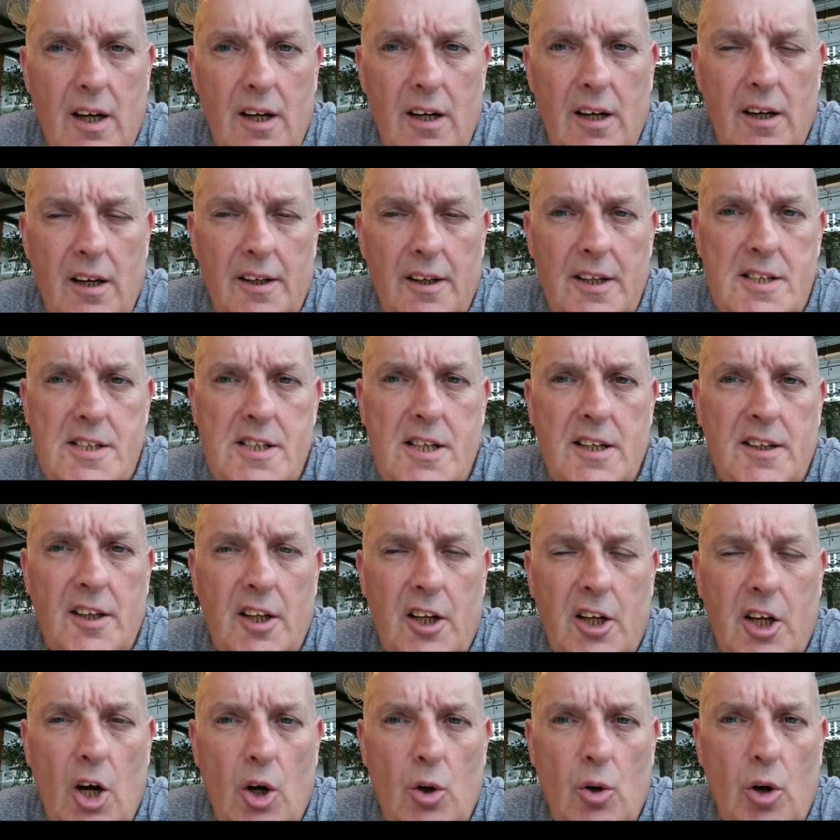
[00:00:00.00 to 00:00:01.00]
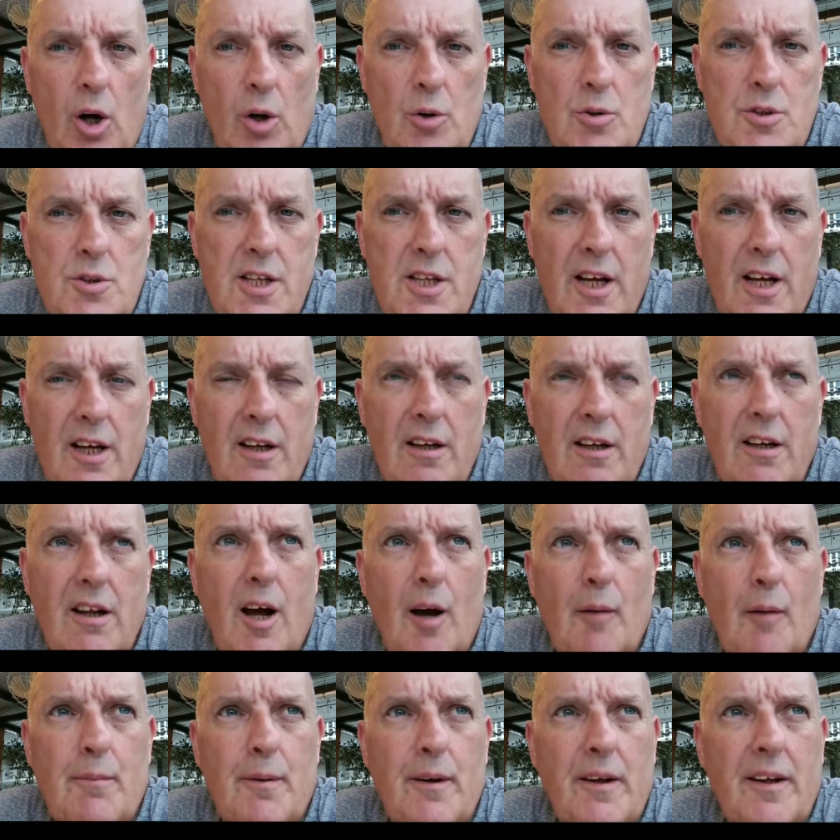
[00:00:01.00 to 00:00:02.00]
It's in the Go Hotel
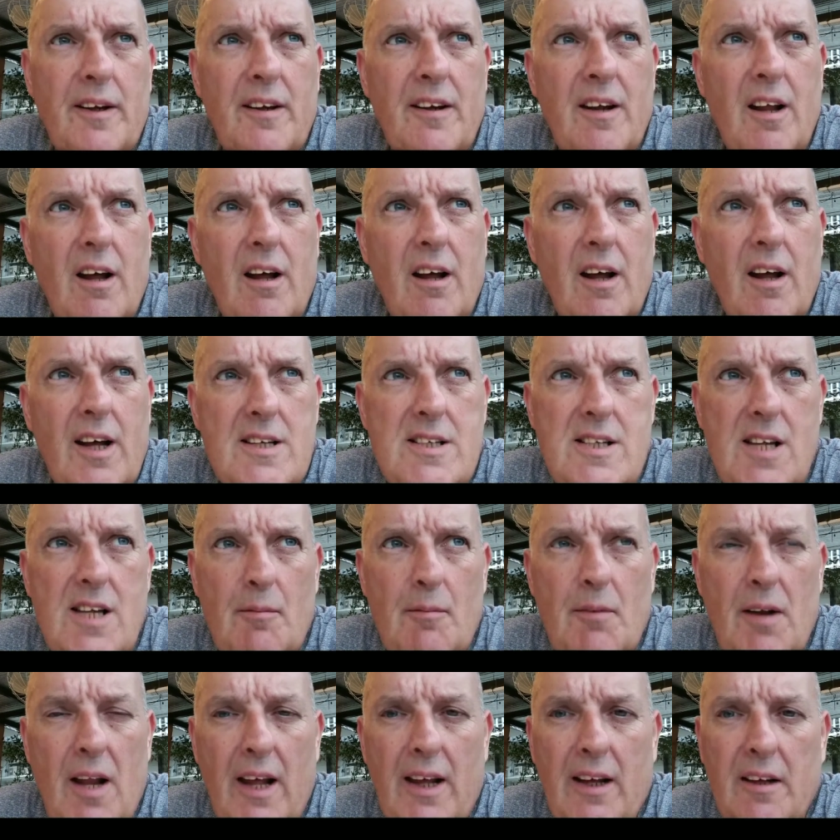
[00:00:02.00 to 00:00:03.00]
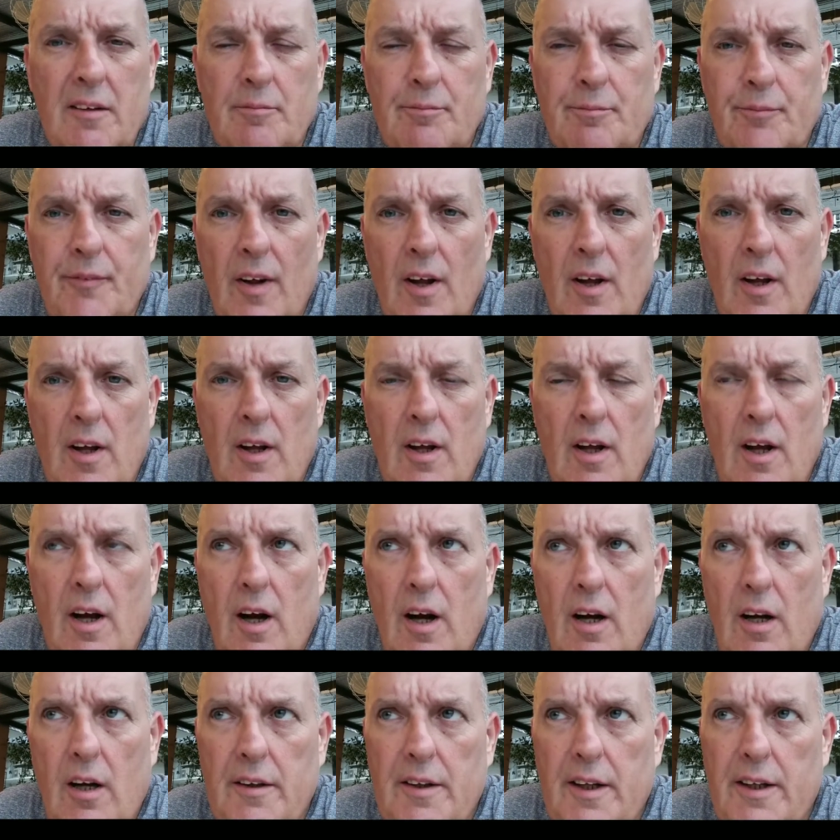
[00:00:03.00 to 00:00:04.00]
up in SM Langen.
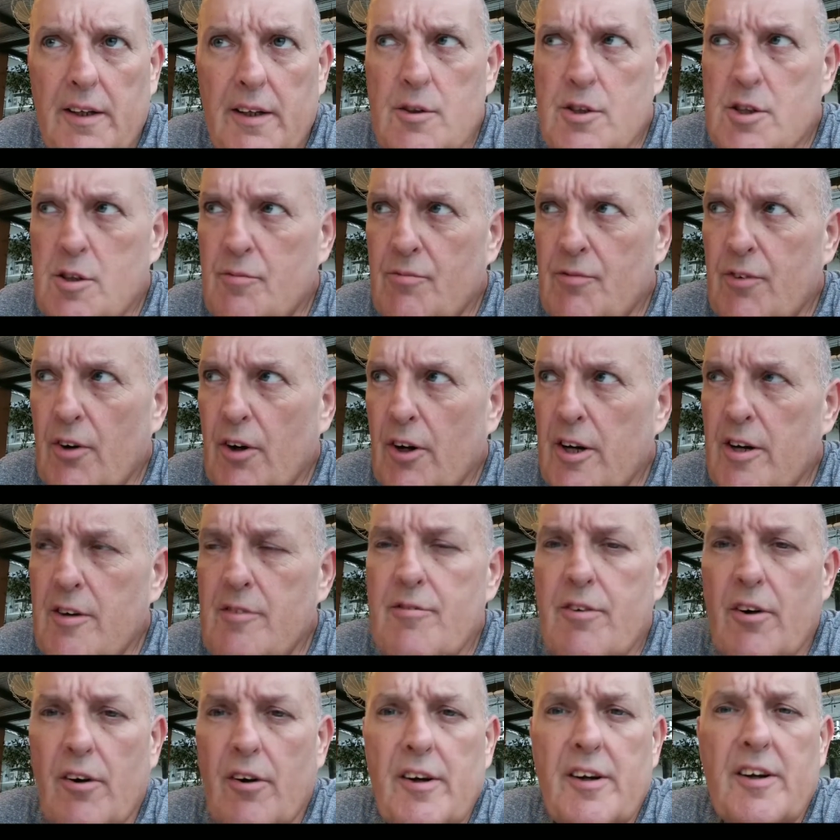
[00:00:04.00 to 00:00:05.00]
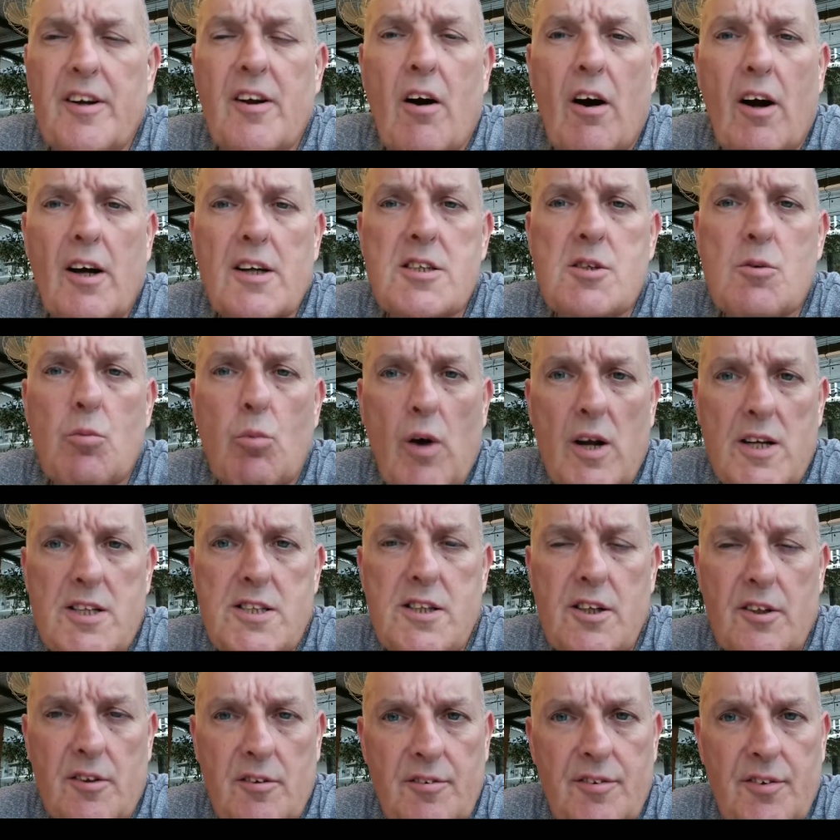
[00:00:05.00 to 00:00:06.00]
They do some very nice
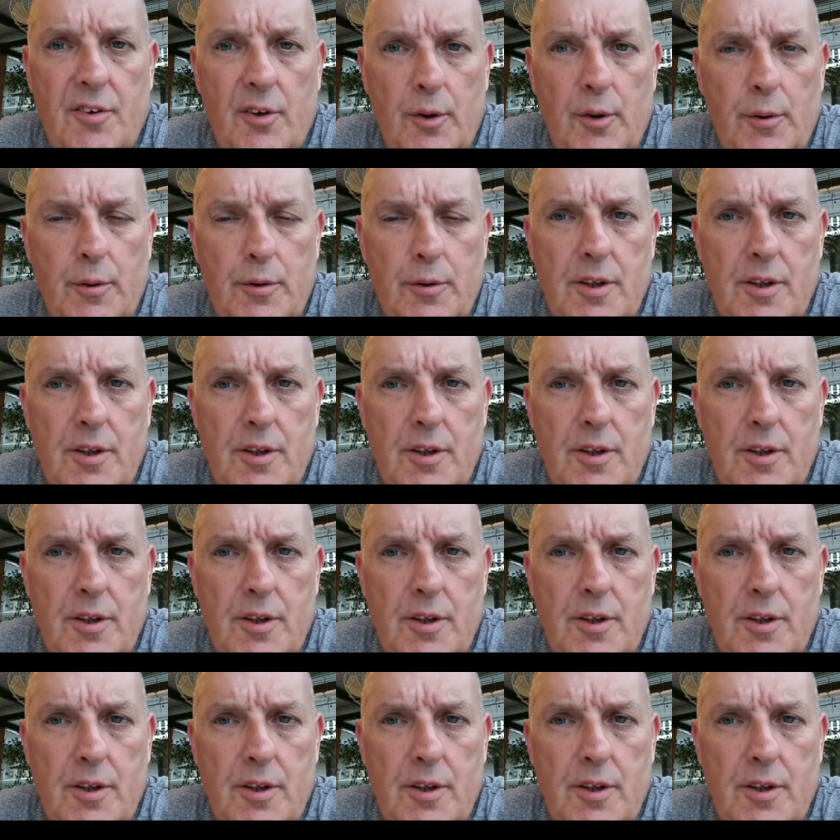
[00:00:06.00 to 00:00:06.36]
Western food.